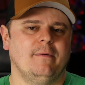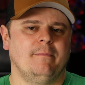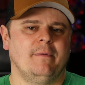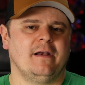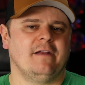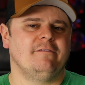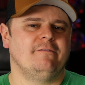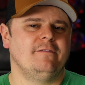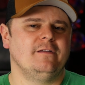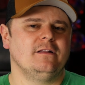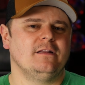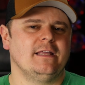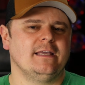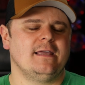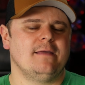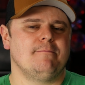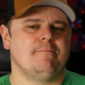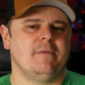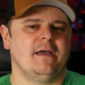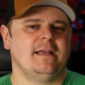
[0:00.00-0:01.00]
but I feel like
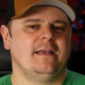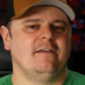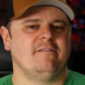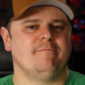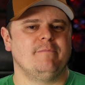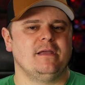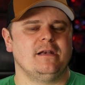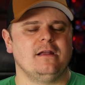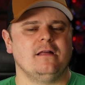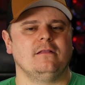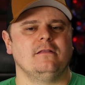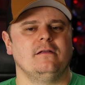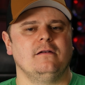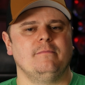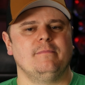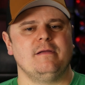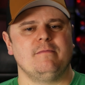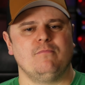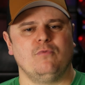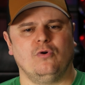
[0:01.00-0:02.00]
it might have been a little
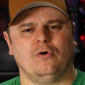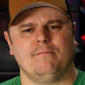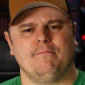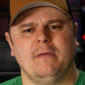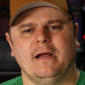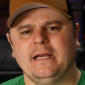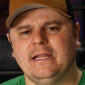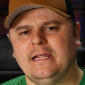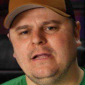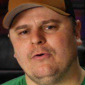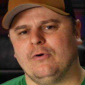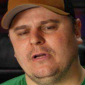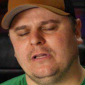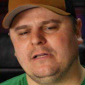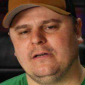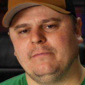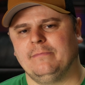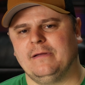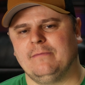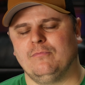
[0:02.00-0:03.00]
bit more muddy or a
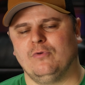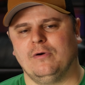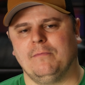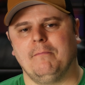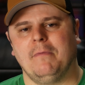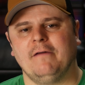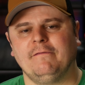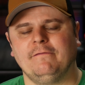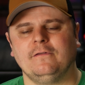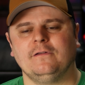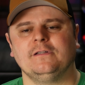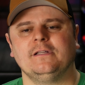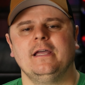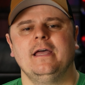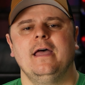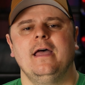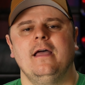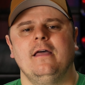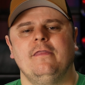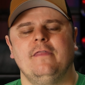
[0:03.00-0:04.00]
little bit more muffled
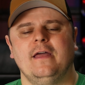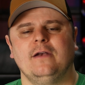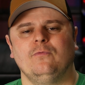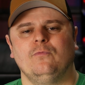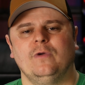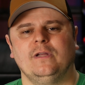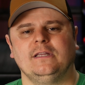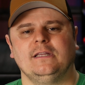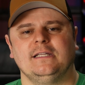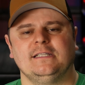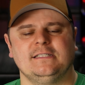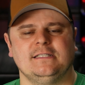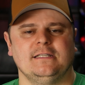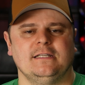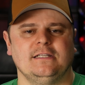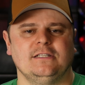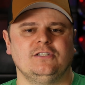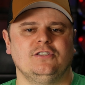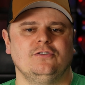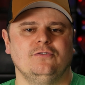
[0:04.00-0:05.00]
than when
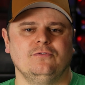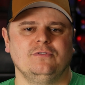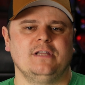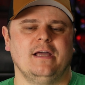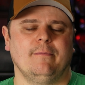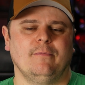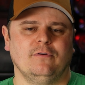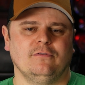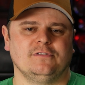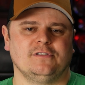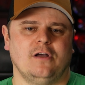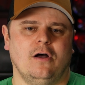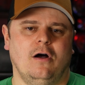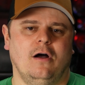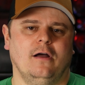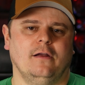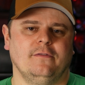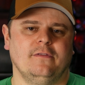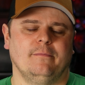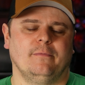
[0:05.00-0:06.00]
listening to demos
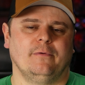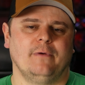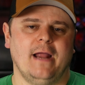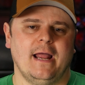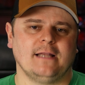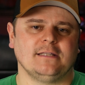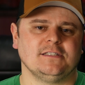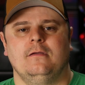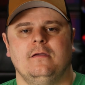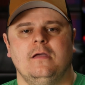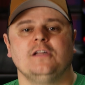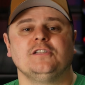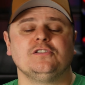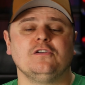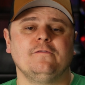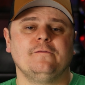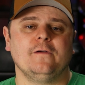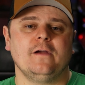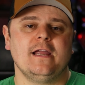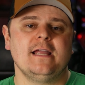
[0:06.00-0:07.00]
on the Marantz. So
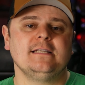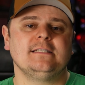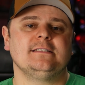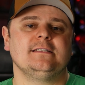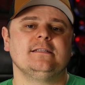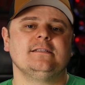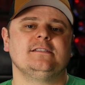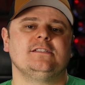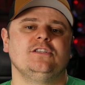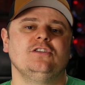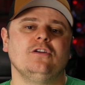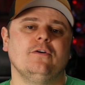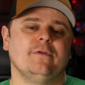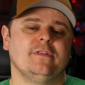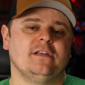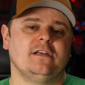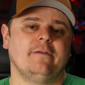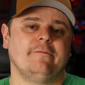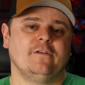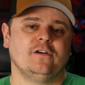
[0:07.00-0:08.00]
for instance, you know in
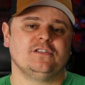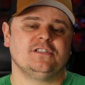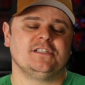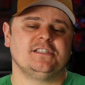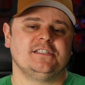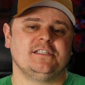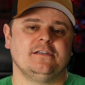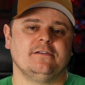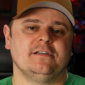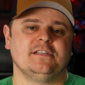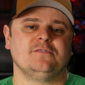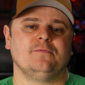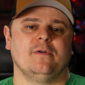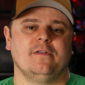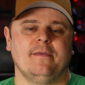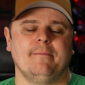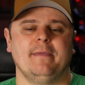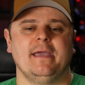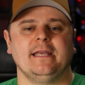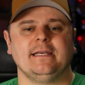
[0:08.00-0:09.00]
the Divergent series where
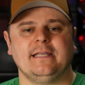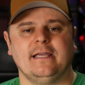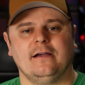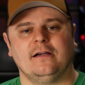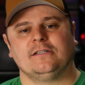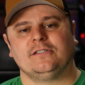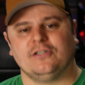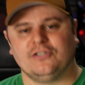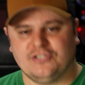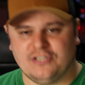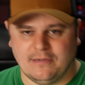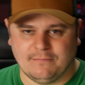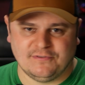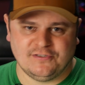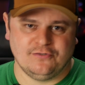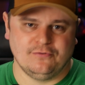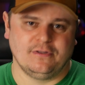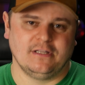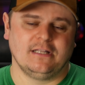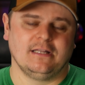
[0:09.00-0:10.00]
the main character jumps
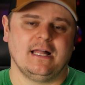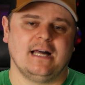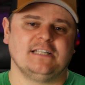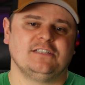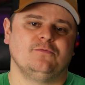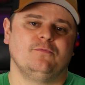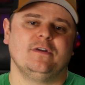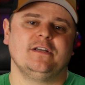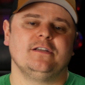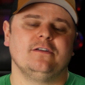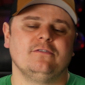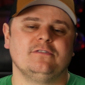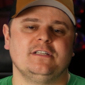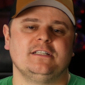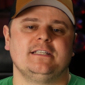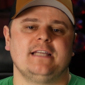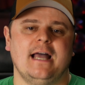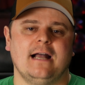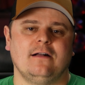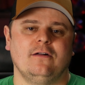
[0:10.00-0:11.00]
through the glass window to
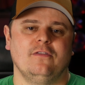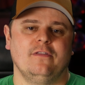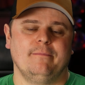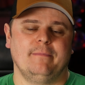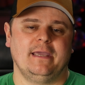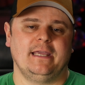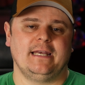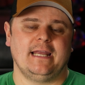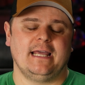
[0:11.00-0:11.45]
tackle the main